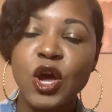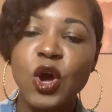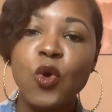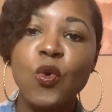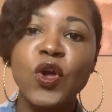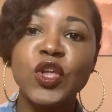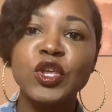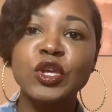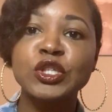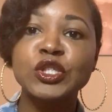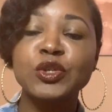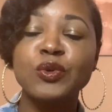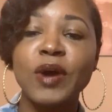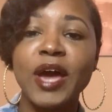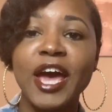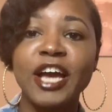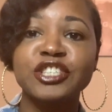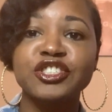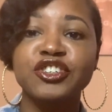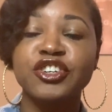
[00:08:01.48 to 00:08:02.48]
when you do
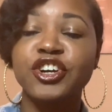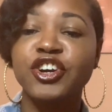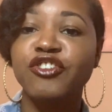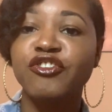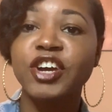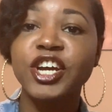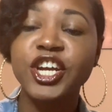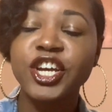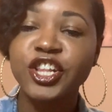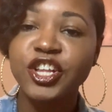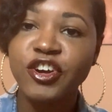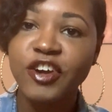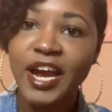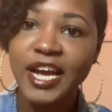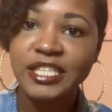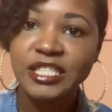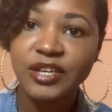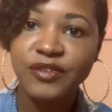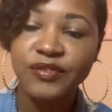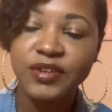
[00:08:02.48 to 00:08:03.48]
extracurricular
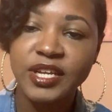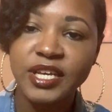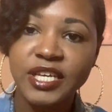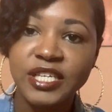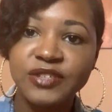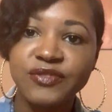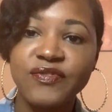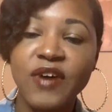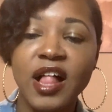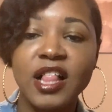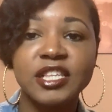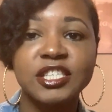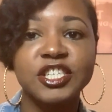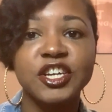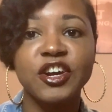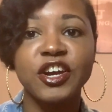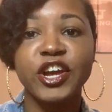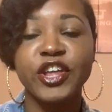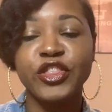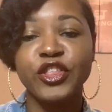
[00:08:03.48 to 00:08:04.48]
activities,
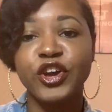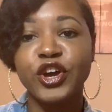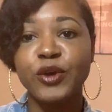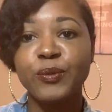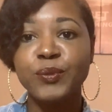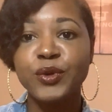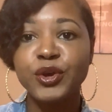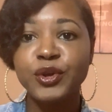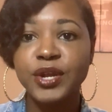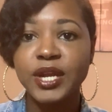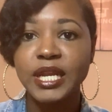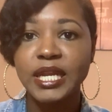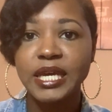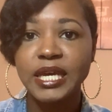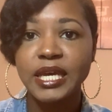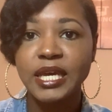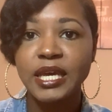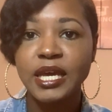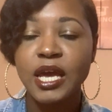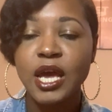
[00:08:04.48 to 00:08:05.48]
volunteering in the
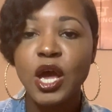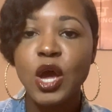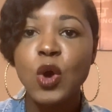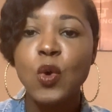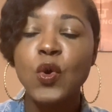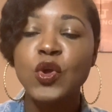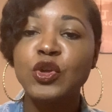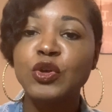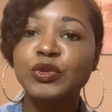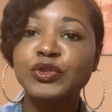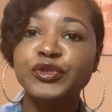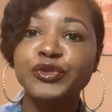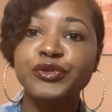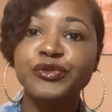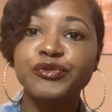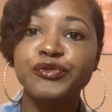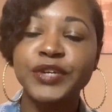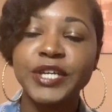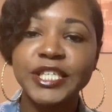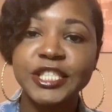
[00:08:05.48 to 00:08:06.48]
community, when you do
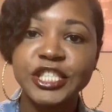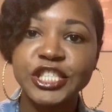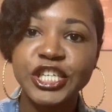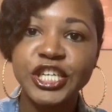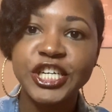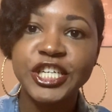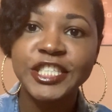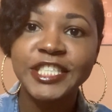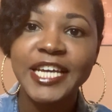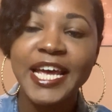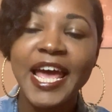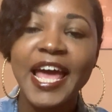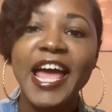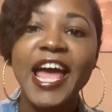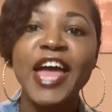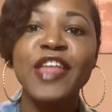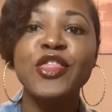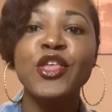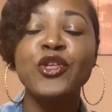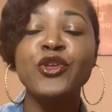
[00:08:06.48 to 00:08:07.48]
research,
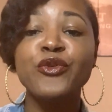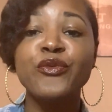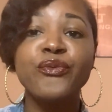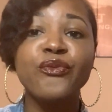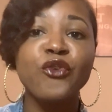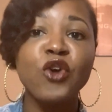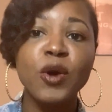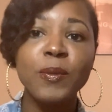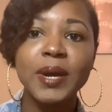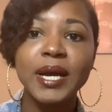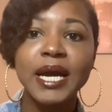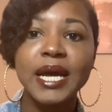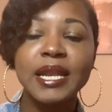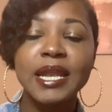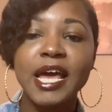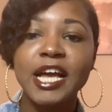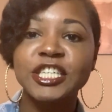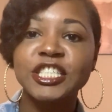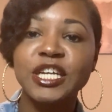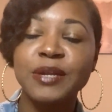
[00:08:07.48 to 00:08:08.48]
and then you form a
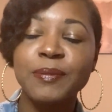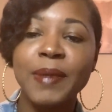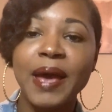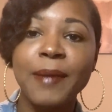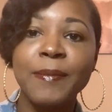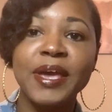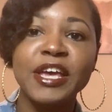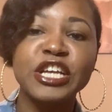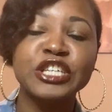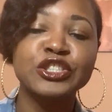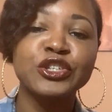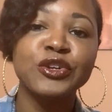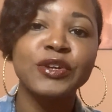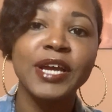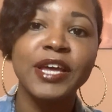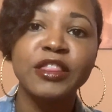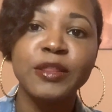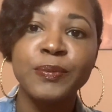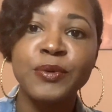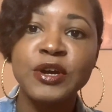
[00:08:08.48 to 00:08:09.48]
connection by making sure you
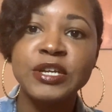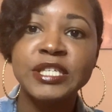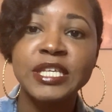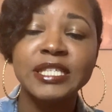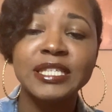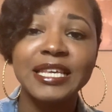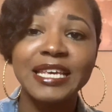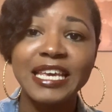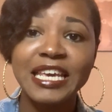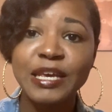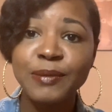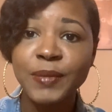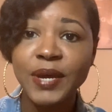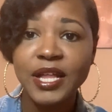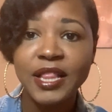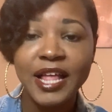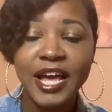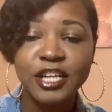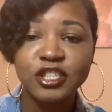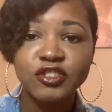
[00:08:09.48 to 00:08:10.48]
get the person's email
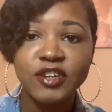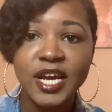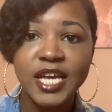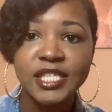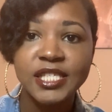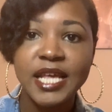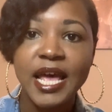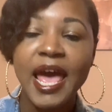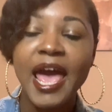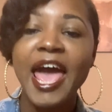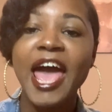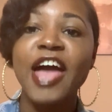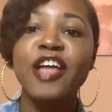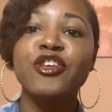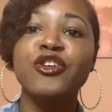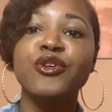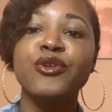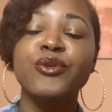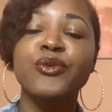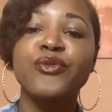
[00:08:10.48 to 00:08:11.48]
address and
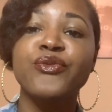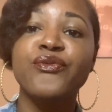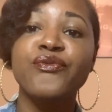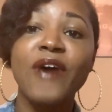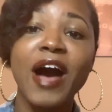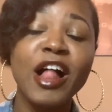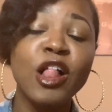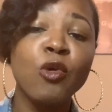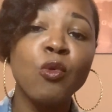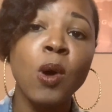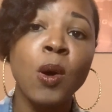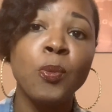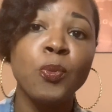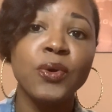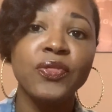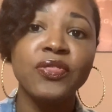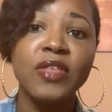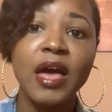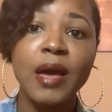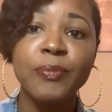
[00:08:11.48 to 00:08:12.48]
you follow up
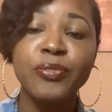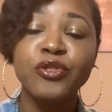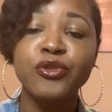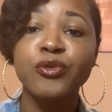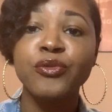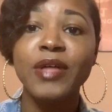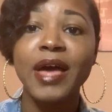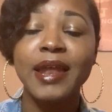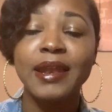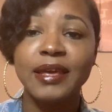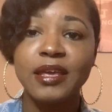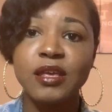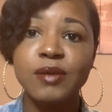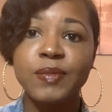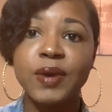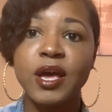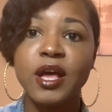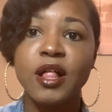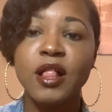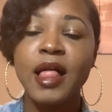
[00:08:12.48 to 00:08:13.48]
with them through that
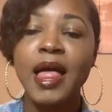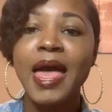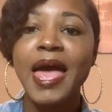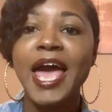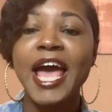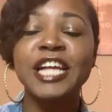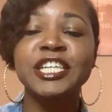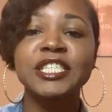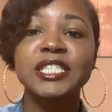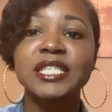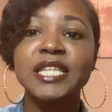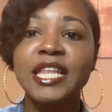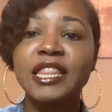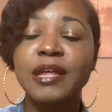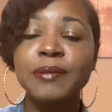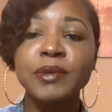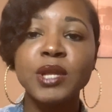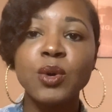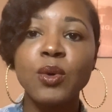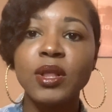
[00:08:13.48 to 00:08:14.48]
email and just let
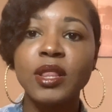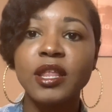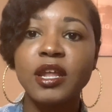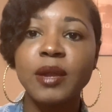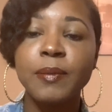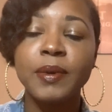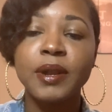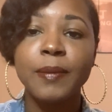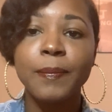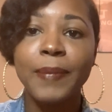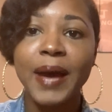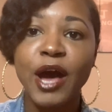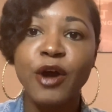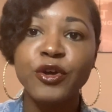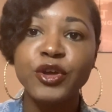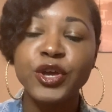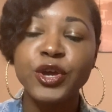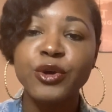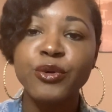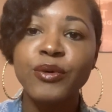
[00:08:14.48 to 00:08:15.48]
them know a little bit about
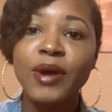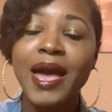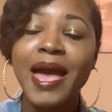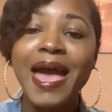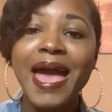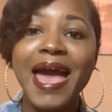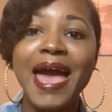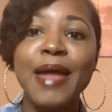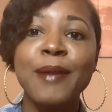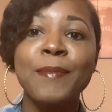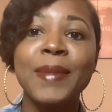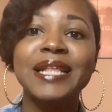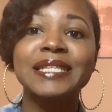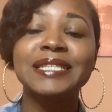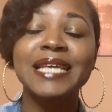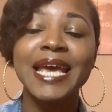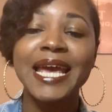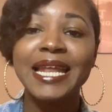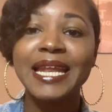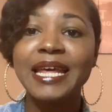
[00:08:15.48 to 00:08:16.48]
you and
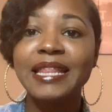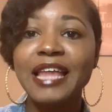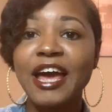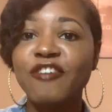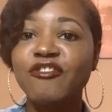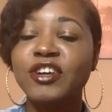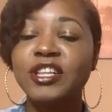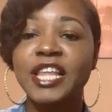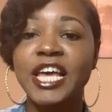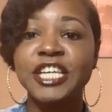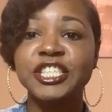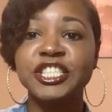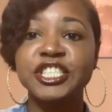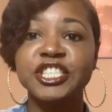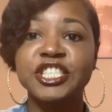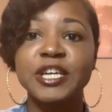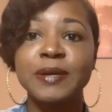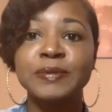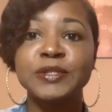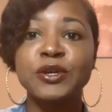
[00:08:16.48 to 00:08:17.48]
maintaining that
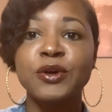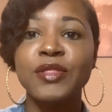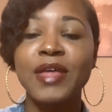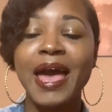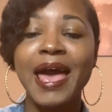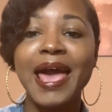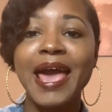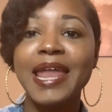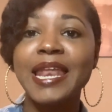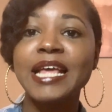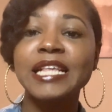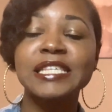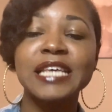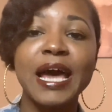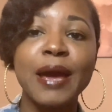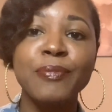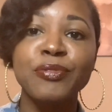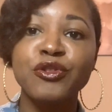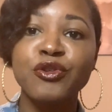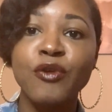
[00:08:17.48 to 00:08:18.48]
relationship so that
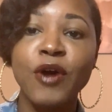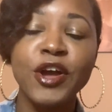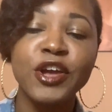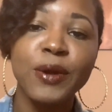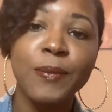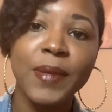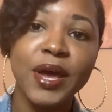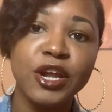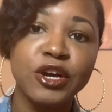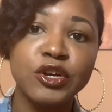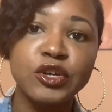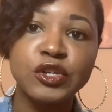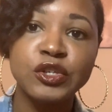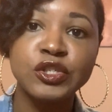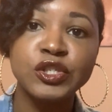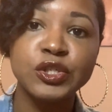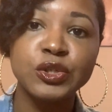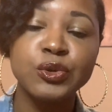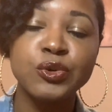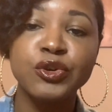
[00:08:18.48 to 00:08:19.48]
anytime throughout your medical
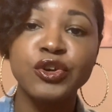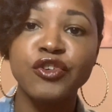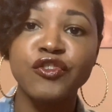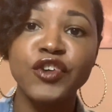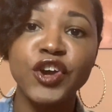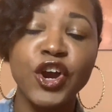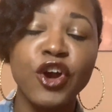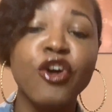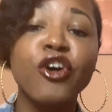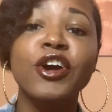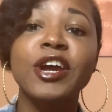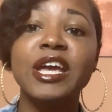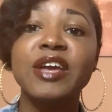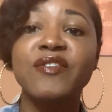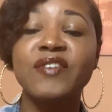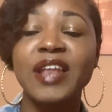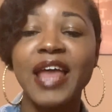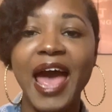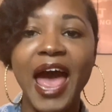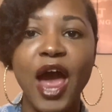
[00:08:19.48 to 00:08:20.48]
school career or
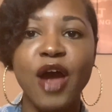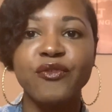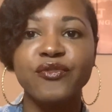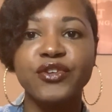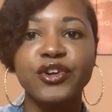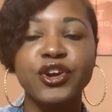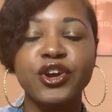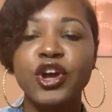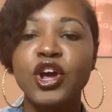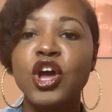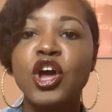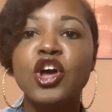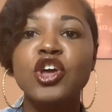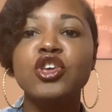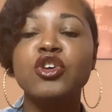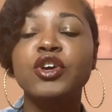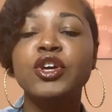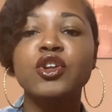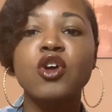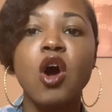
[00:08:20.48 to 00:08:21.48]
even after,
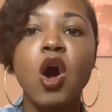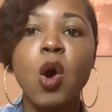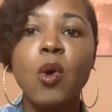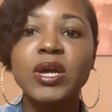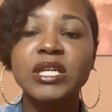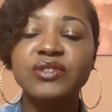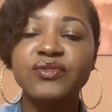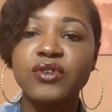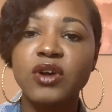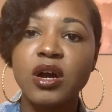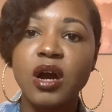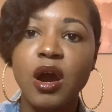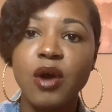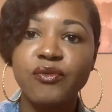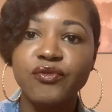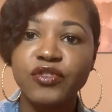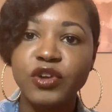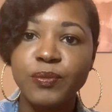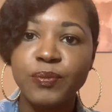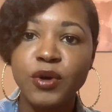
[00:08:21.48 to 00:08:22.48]
you can always feel
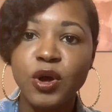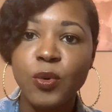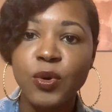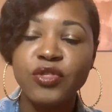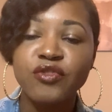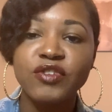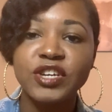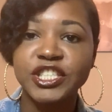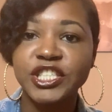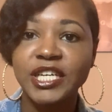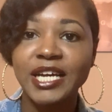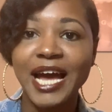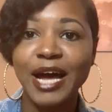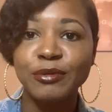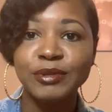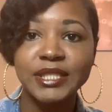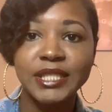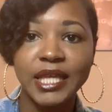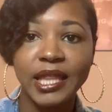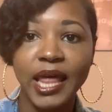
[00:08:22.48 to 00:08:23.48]
comfortable with reaching
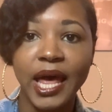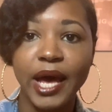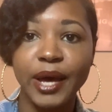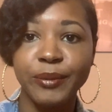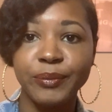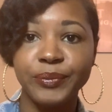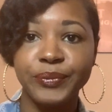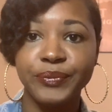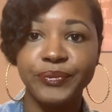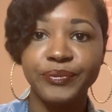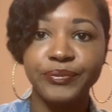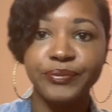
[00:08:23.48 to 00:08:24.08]
out to them.